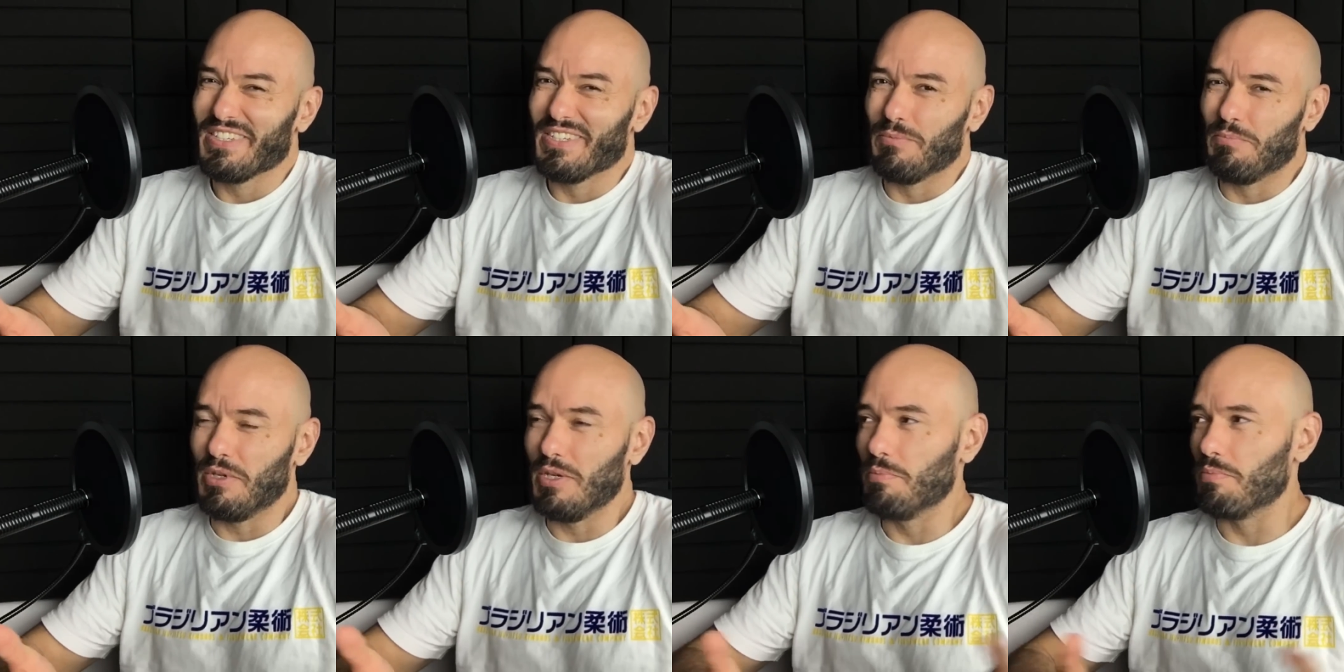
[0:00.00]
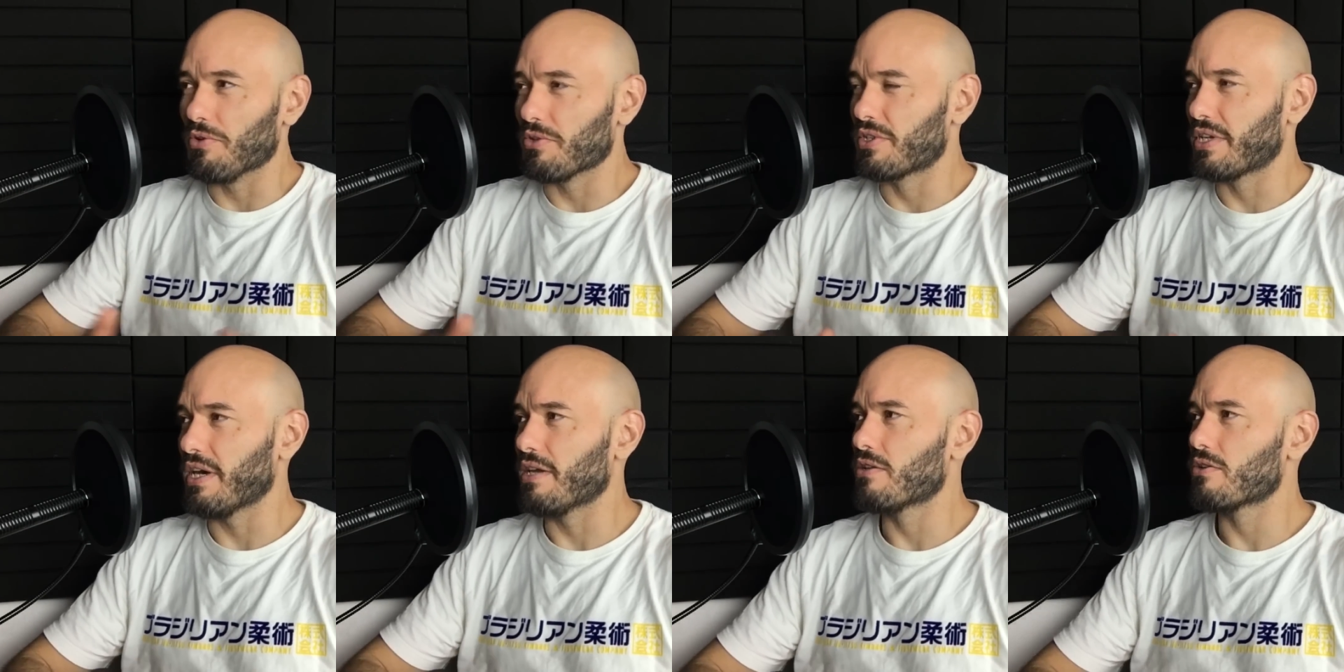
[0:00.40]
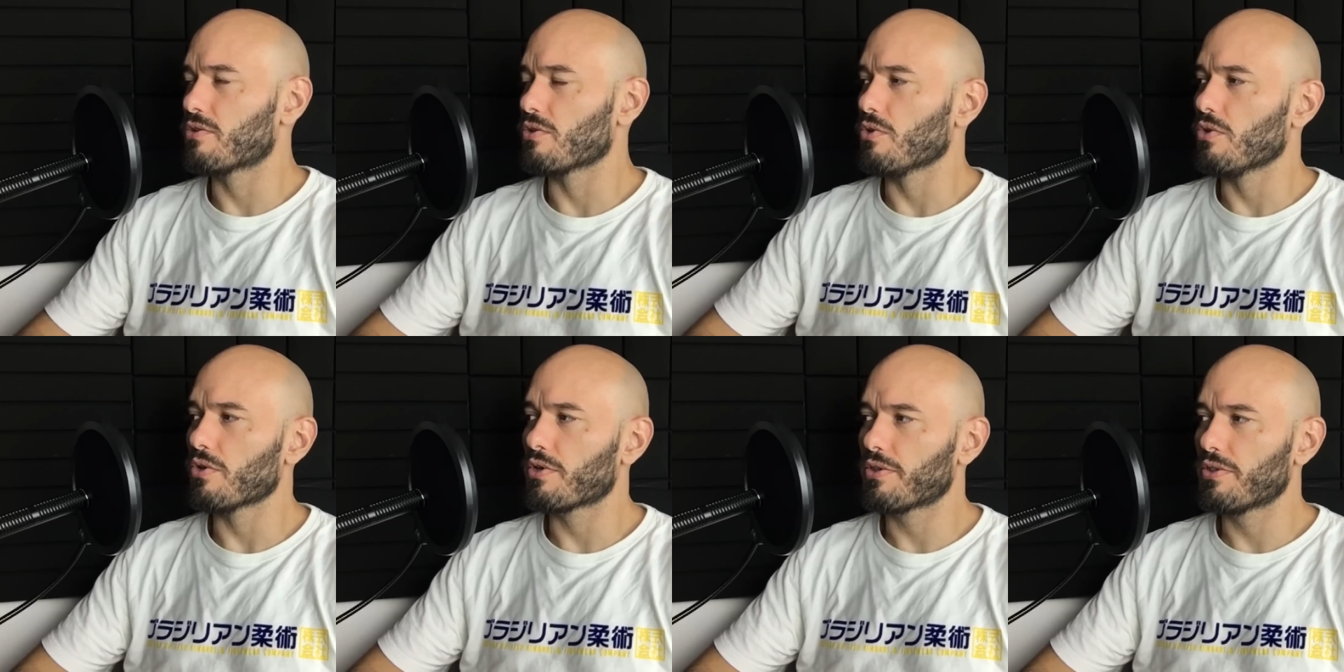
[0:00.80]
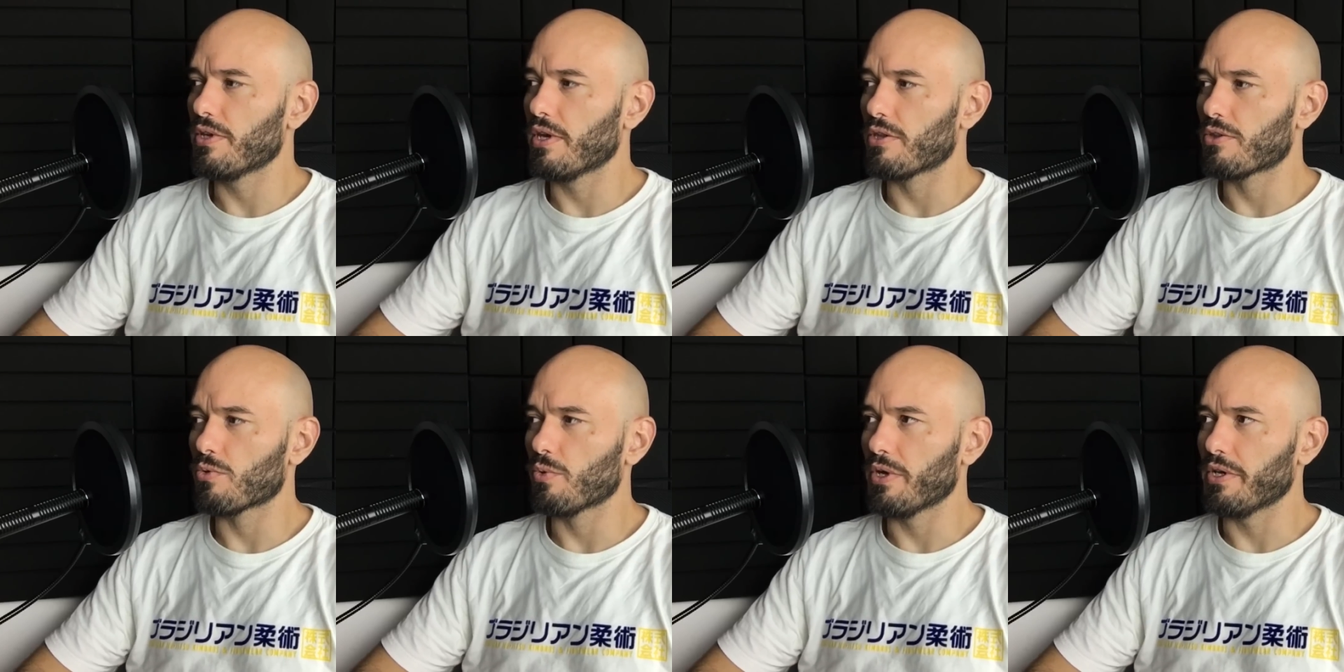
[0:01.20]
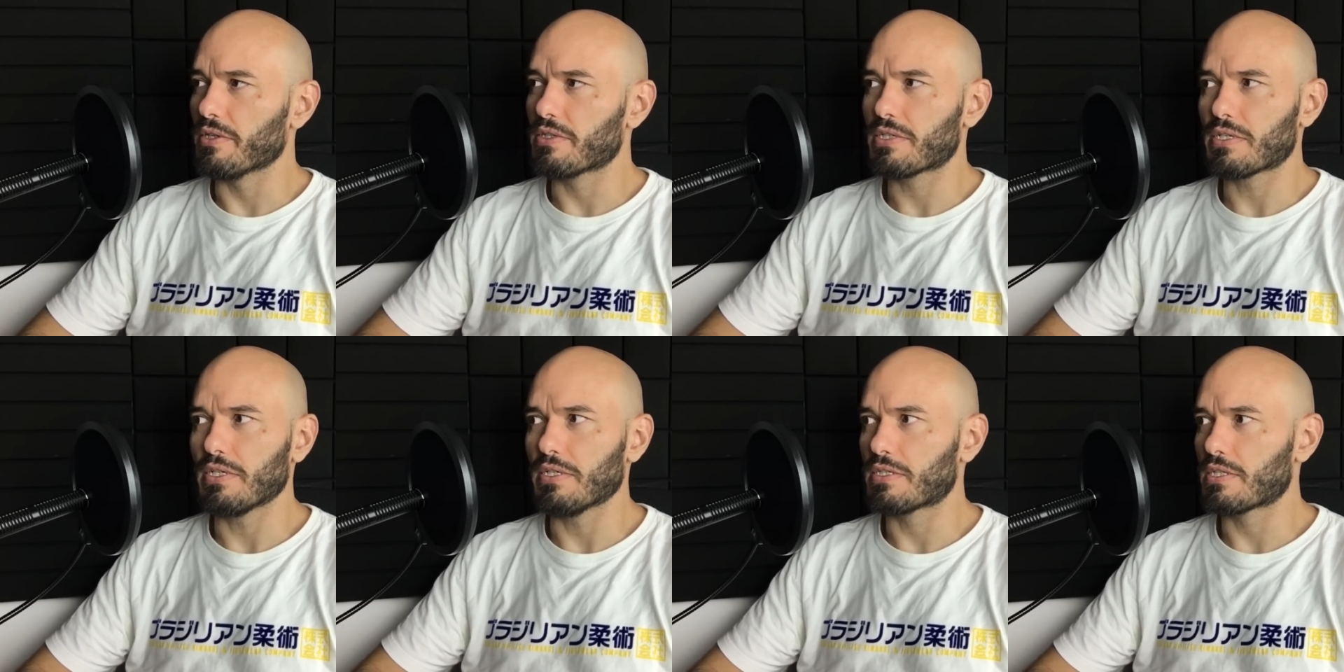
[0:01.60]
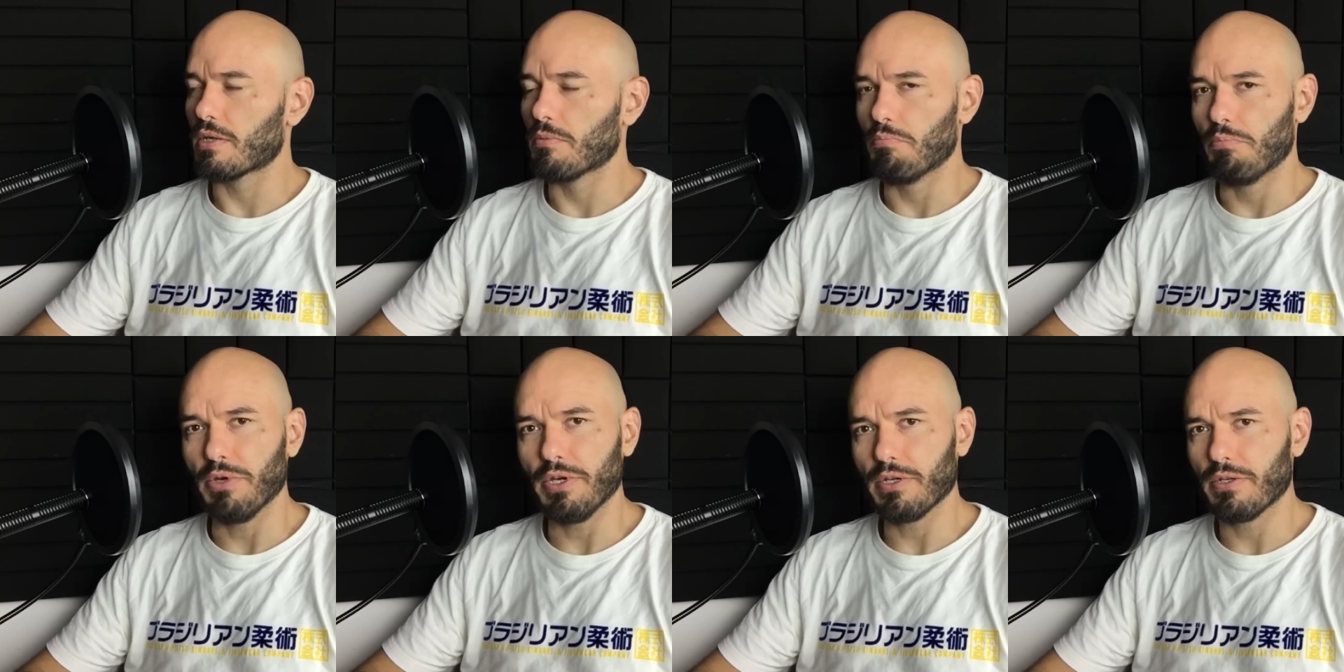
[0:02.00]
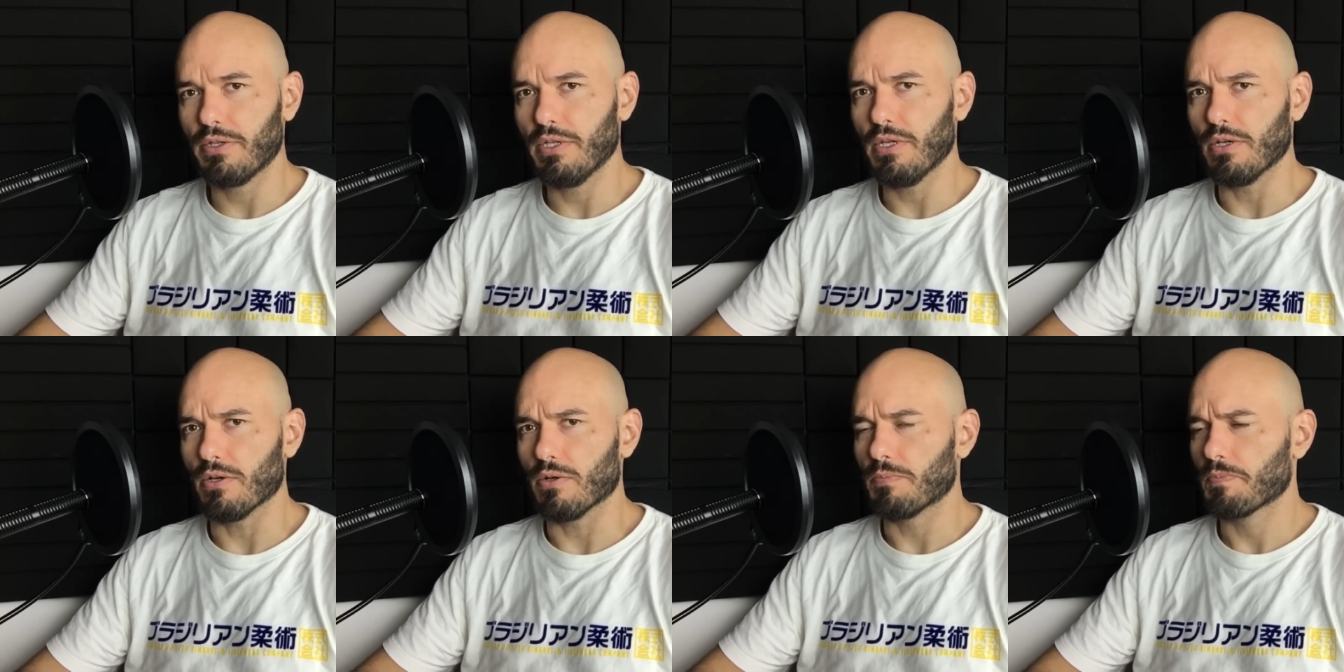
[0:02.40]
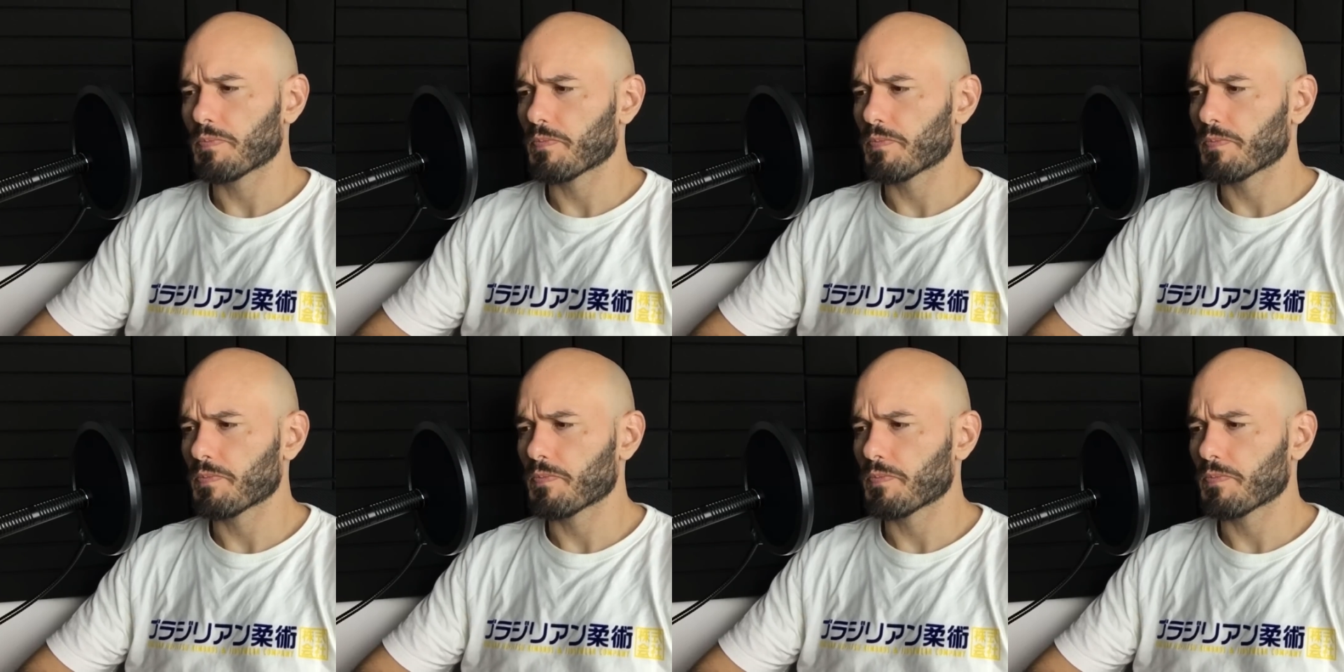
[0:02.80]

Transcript: people tend to look the other way. It's a big deal.